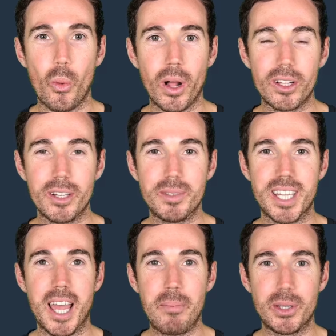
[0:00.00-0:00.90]
Welcome
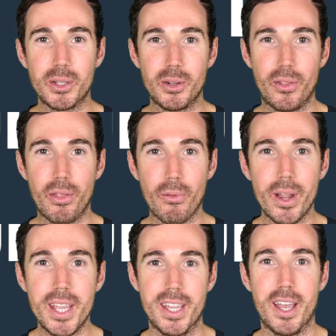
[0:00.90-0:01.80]
to episode
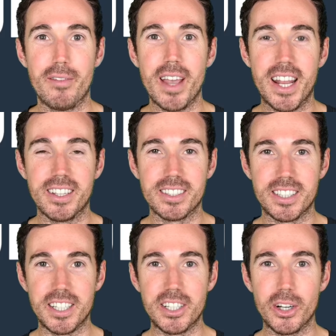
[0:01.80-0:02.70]
3 of
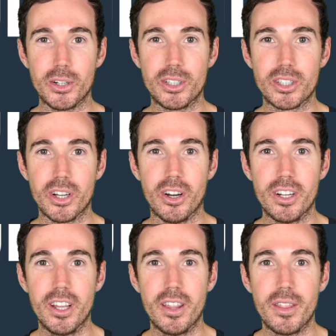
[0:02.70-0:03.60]
NLC Coach's
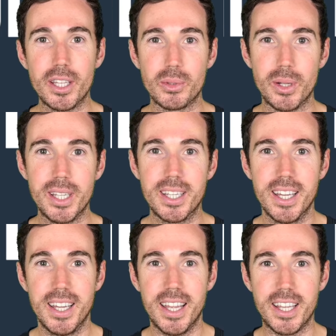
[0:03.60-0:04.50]
Corner. This week
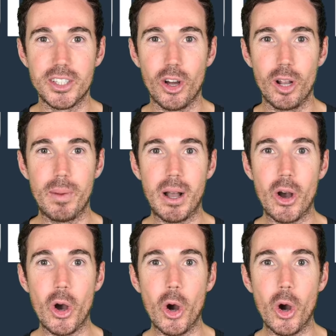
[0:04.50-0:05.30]
is all about